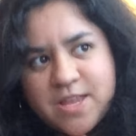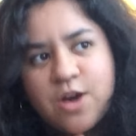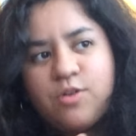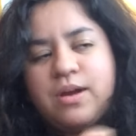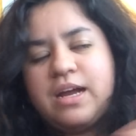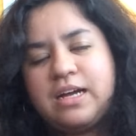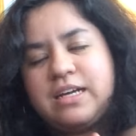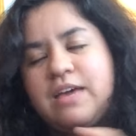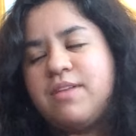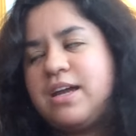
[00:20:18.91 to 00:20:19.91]
Oh right, I
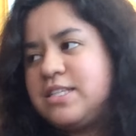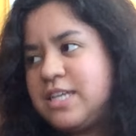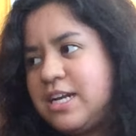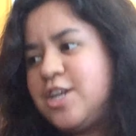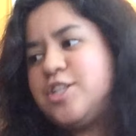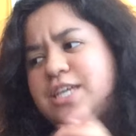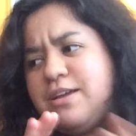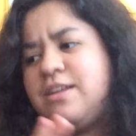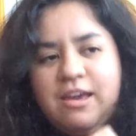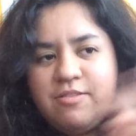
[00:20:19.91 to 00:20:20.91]
gave that a 10 out of
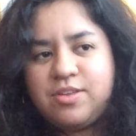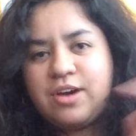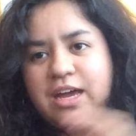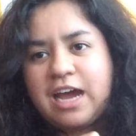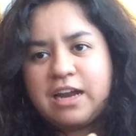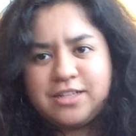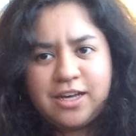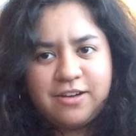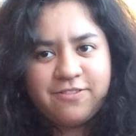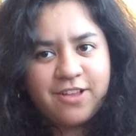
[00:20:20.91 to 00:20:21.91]
10, even though I had a
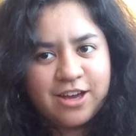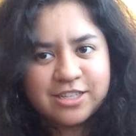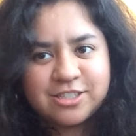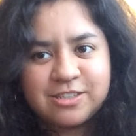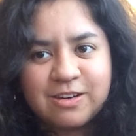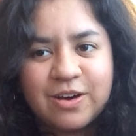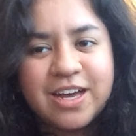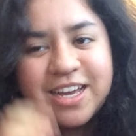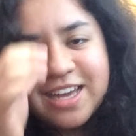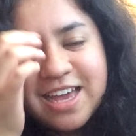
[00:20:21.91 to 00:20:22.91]
lot of flaws, so...
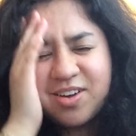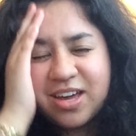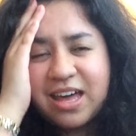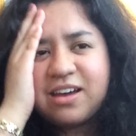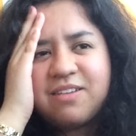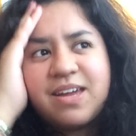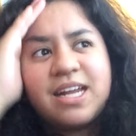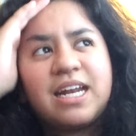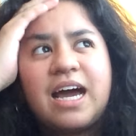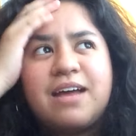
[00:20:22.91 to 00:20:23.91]
Okay, I'll give it a
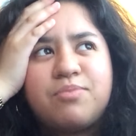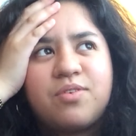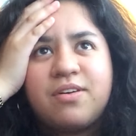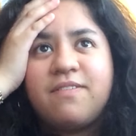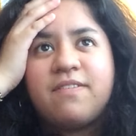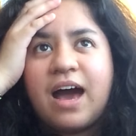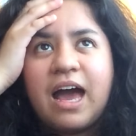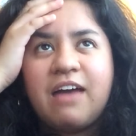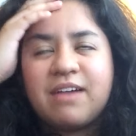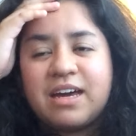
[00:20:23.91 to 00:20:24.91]
9.5,
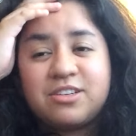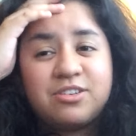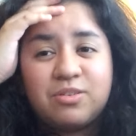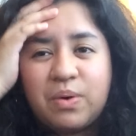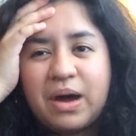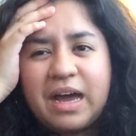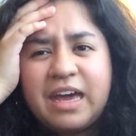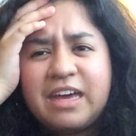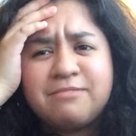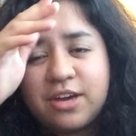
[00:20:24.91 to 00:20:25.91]
I don't know
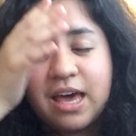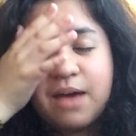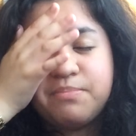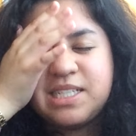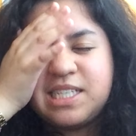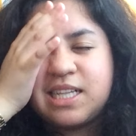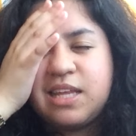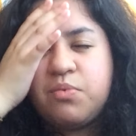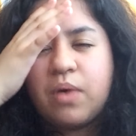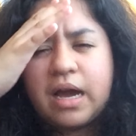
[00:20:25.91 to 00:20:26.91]
why. Okay, I'm
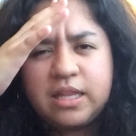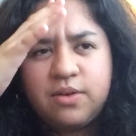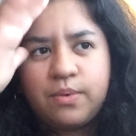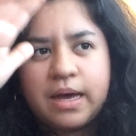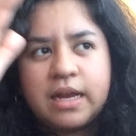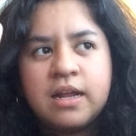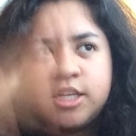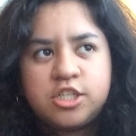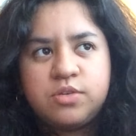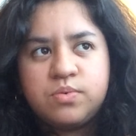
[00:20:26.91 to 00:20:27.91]
basically Riley when
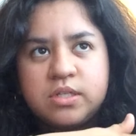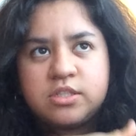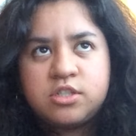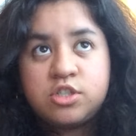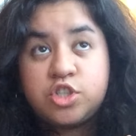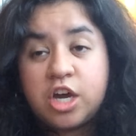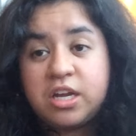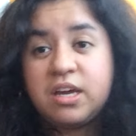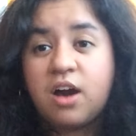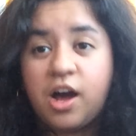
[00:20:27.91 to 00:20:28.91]
she was
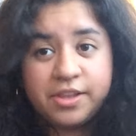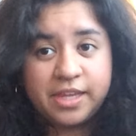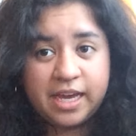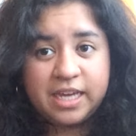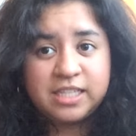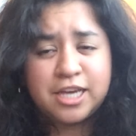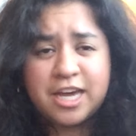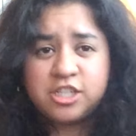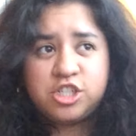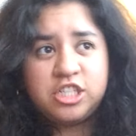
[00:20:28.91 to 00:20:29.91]
studying all night
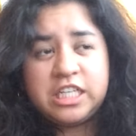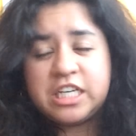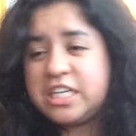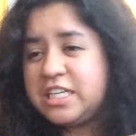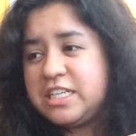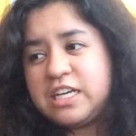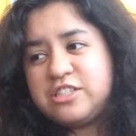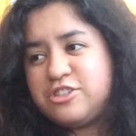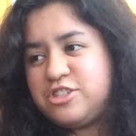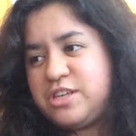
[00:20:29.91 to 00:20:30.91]
and she couldn't
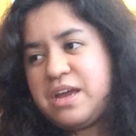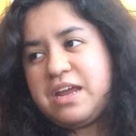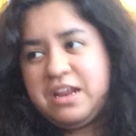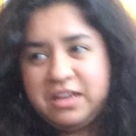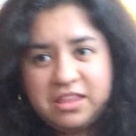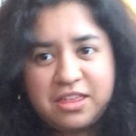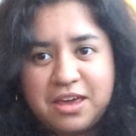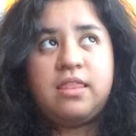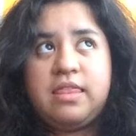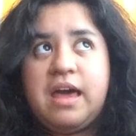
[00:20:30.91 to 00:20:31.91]
understand
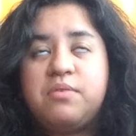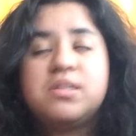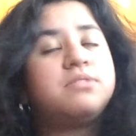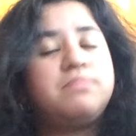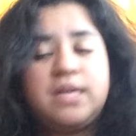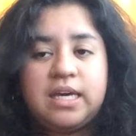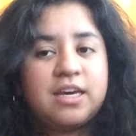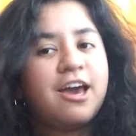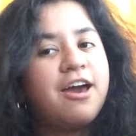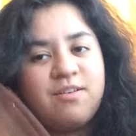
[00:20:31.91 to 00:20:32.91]
anything. That was me,
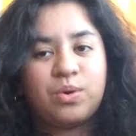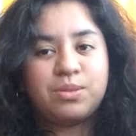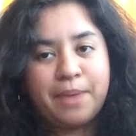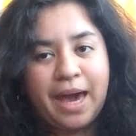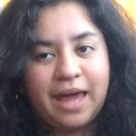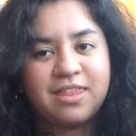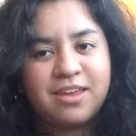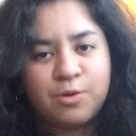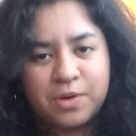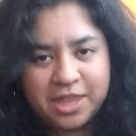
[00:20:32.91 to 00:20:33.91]
with math,
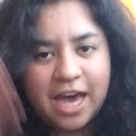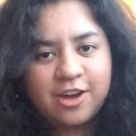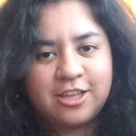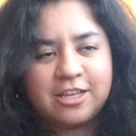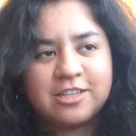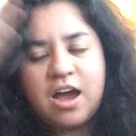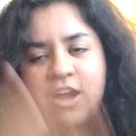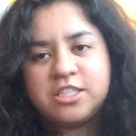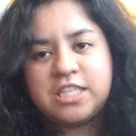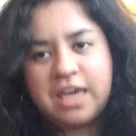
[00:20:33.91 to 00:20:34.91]
with calculus.
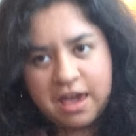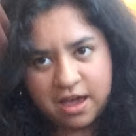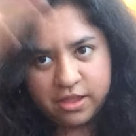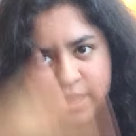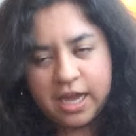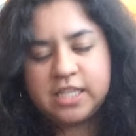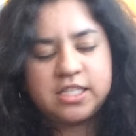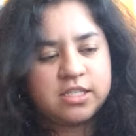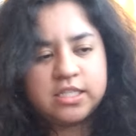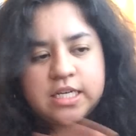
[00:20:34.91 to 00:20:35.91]
All day, all
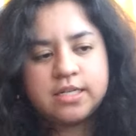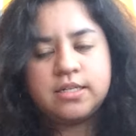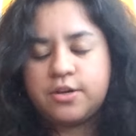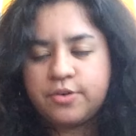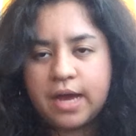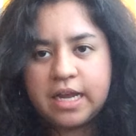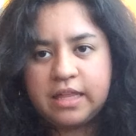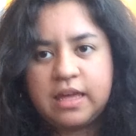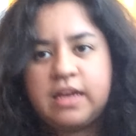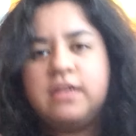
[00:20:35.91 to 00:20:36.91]
night, didn't know
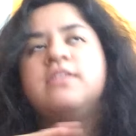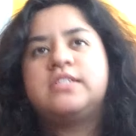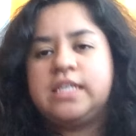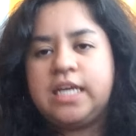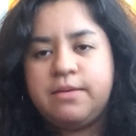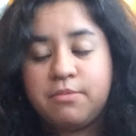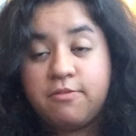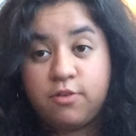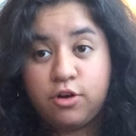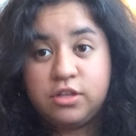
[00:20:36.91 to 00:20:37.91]
anything. Sleep
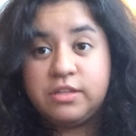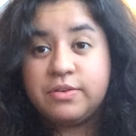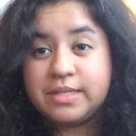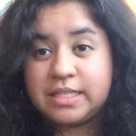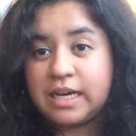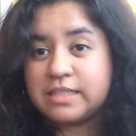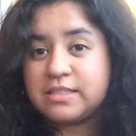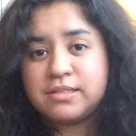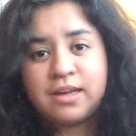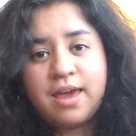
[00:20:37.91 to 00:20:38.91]
before you do a
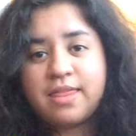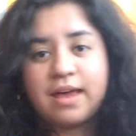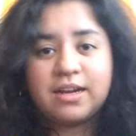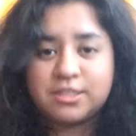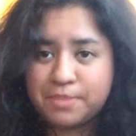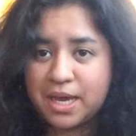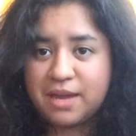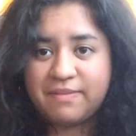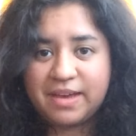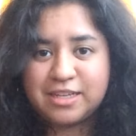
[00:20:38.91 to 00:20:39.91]
test, that is my
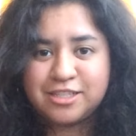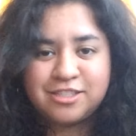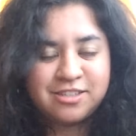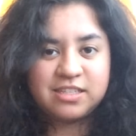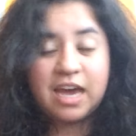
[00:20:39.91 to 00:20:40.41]
advice.